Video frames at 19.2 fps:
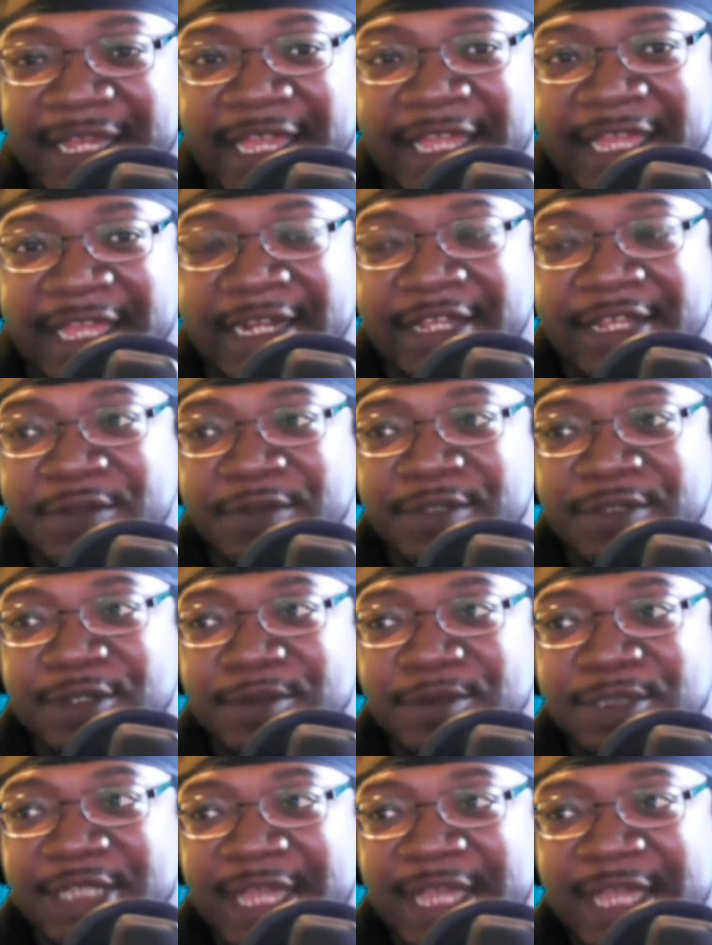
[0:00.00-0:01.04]
in the
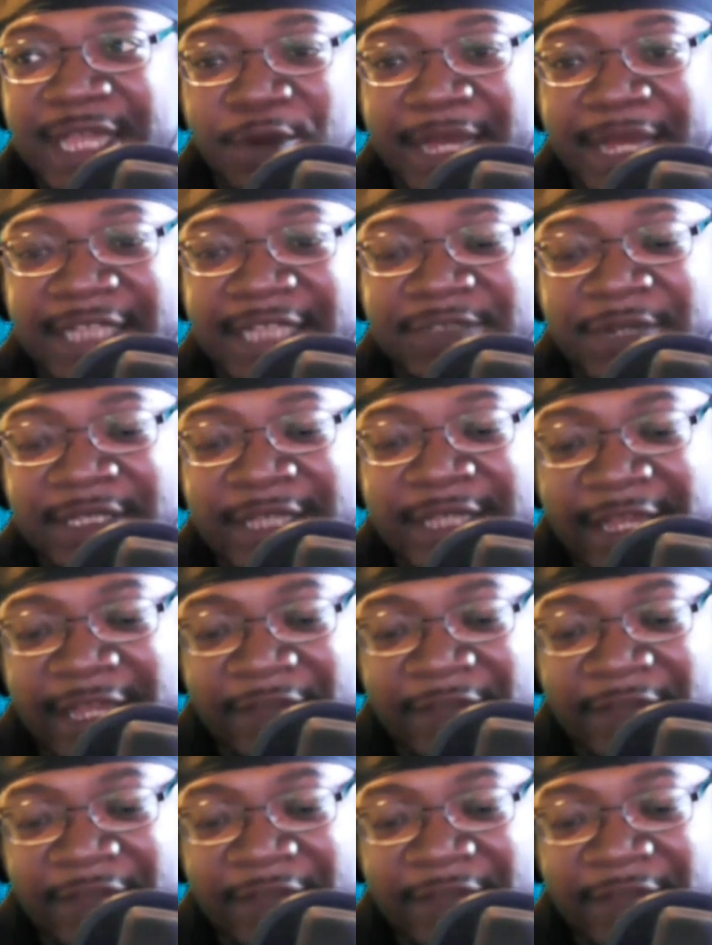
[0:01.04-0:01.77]
YouTube channel box right there.